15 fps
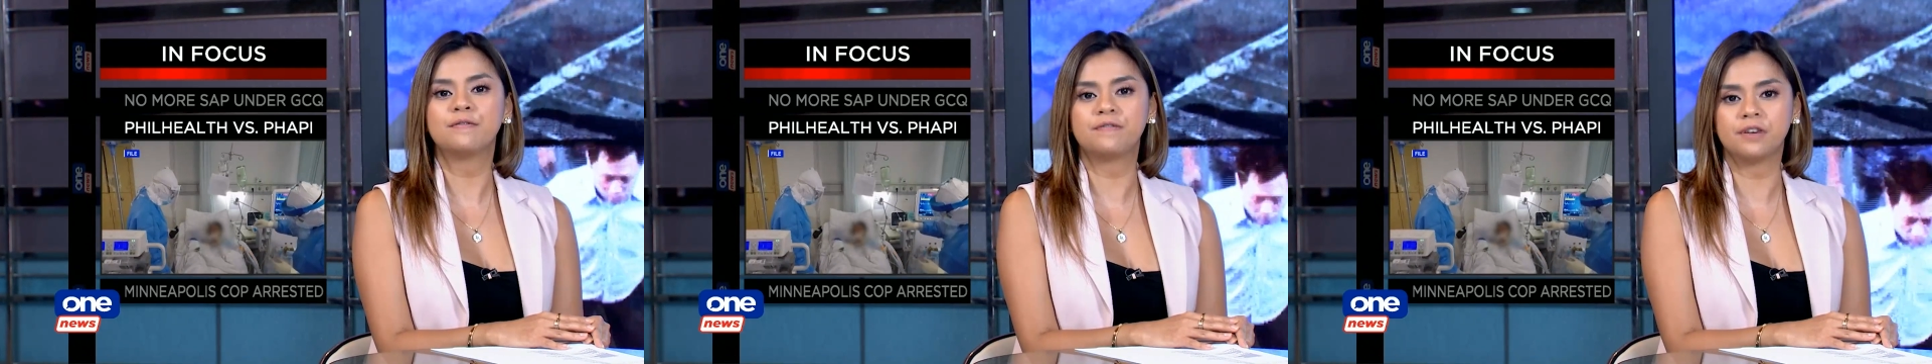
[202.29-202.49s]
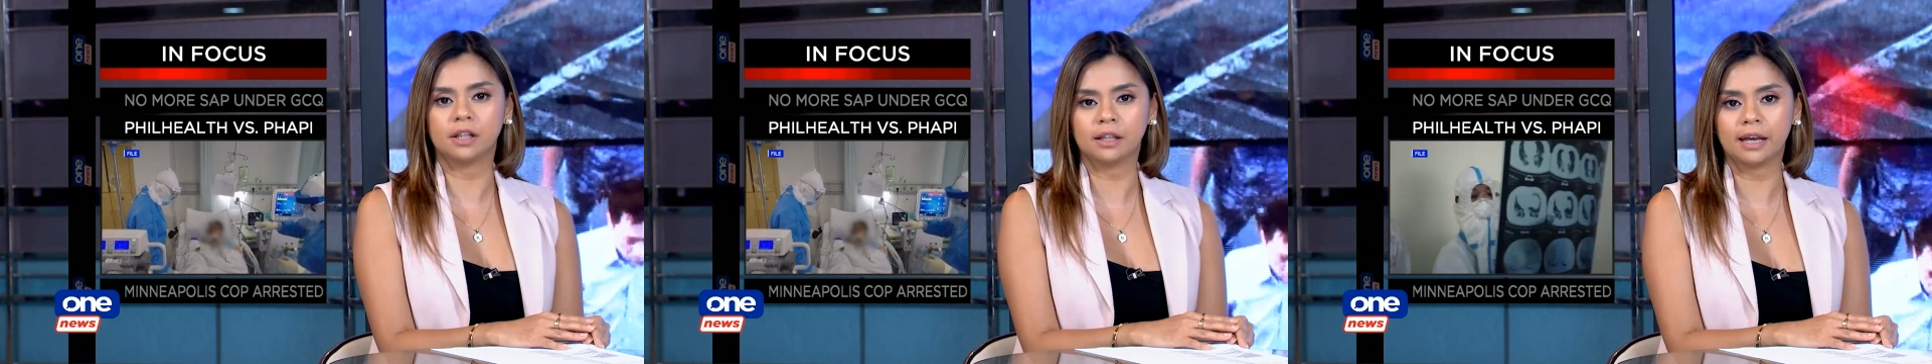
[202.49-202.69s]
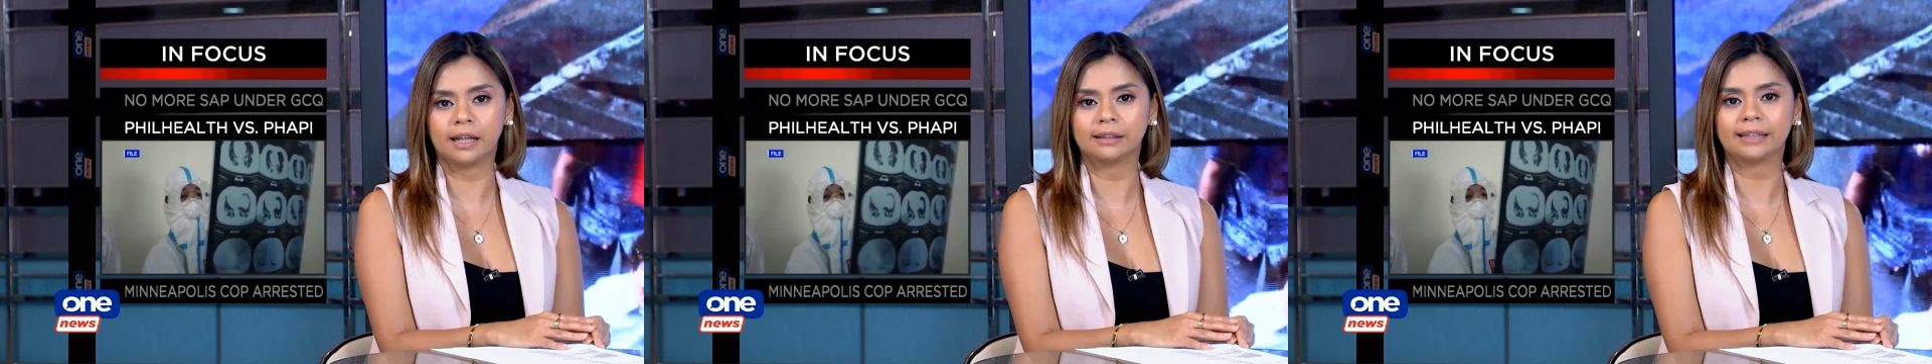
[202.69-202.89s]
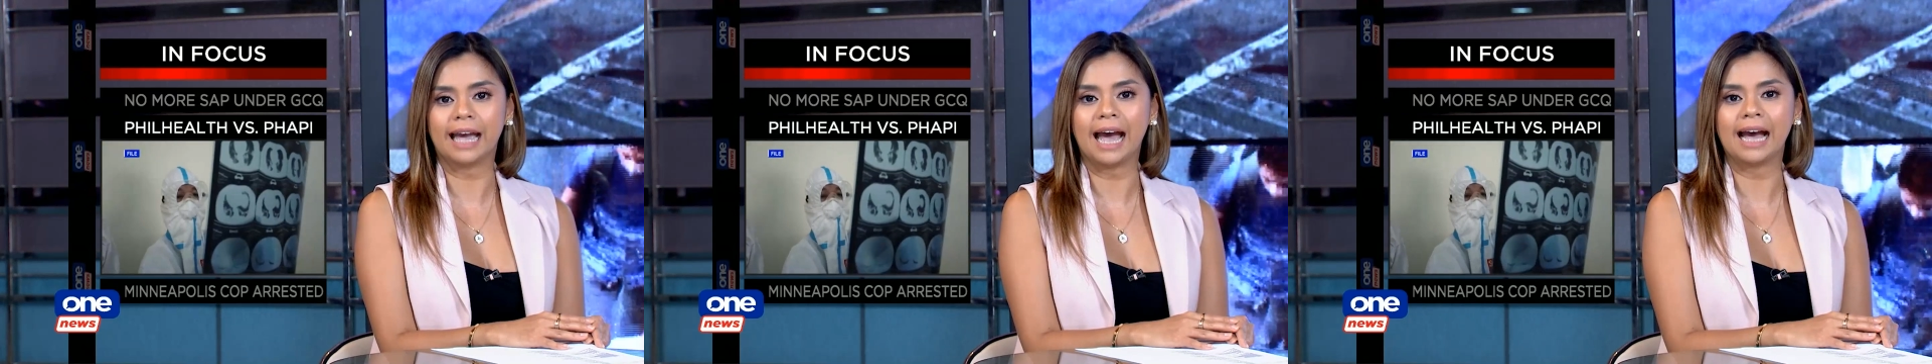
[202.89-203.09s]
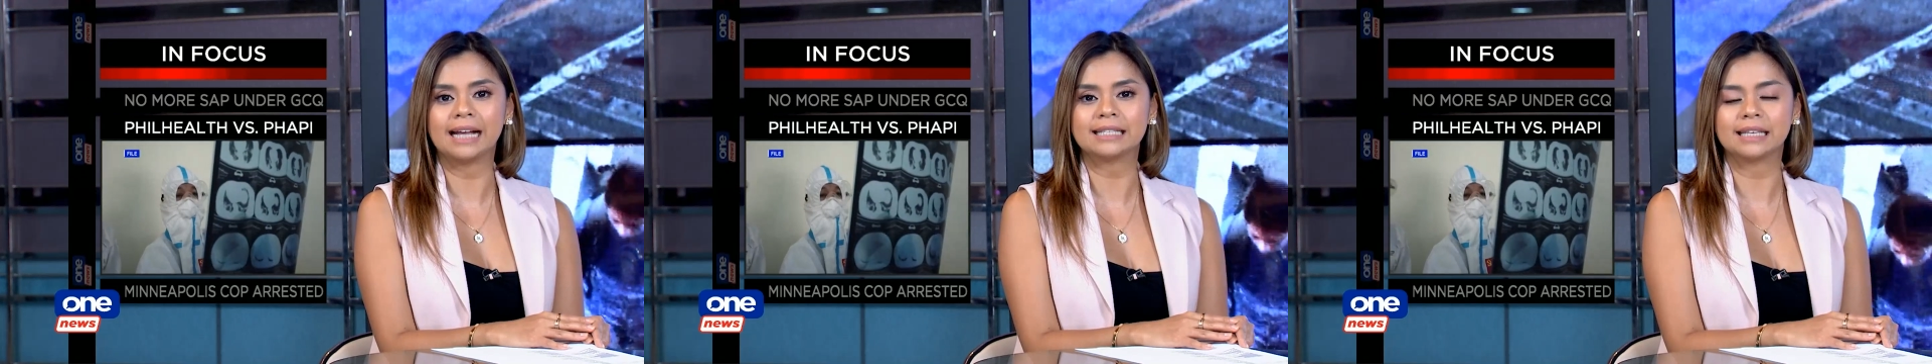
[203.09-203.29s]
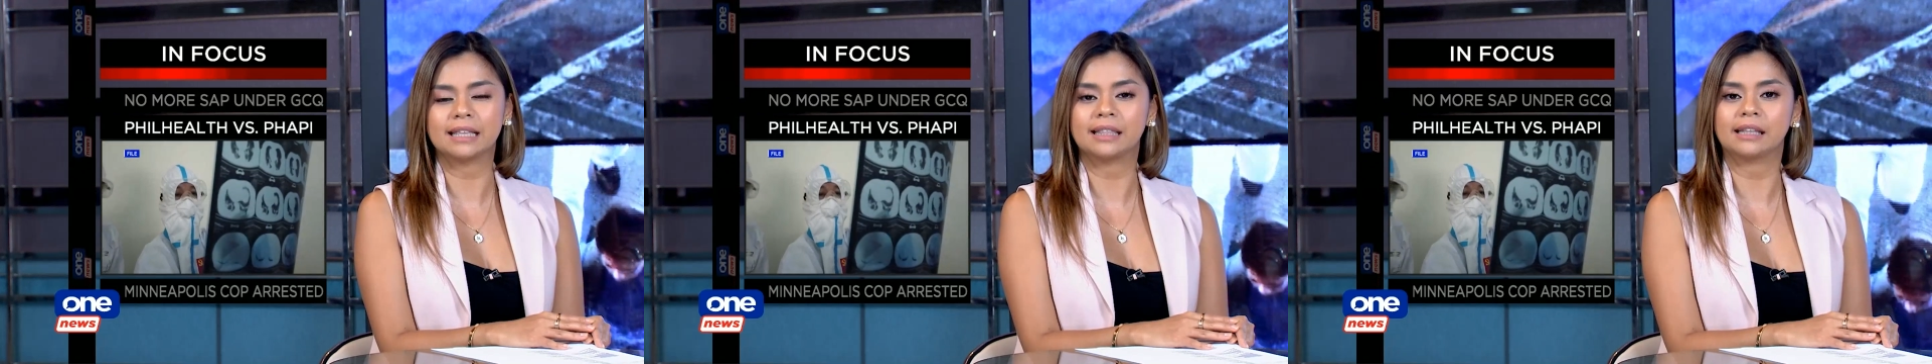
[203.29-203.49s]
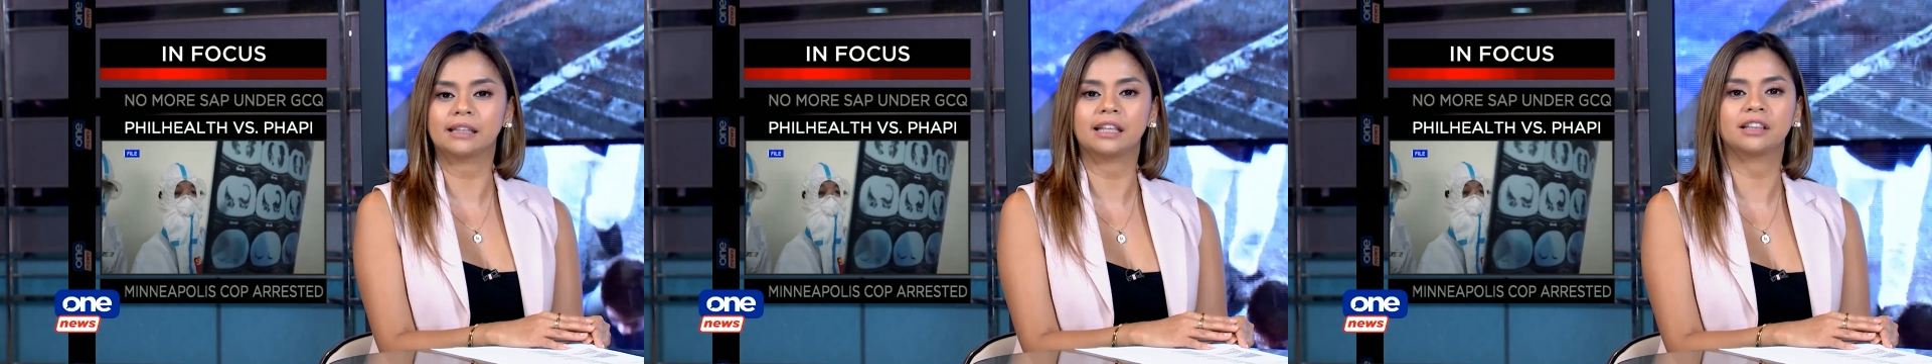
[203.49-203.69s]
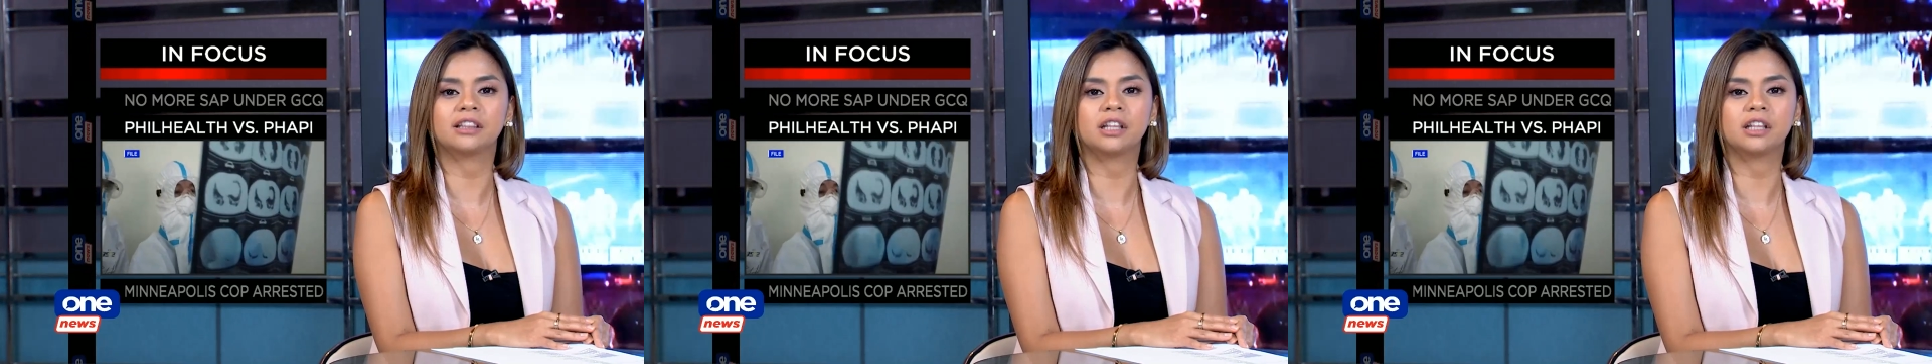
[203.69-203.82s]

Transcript: PhilHealth adds that it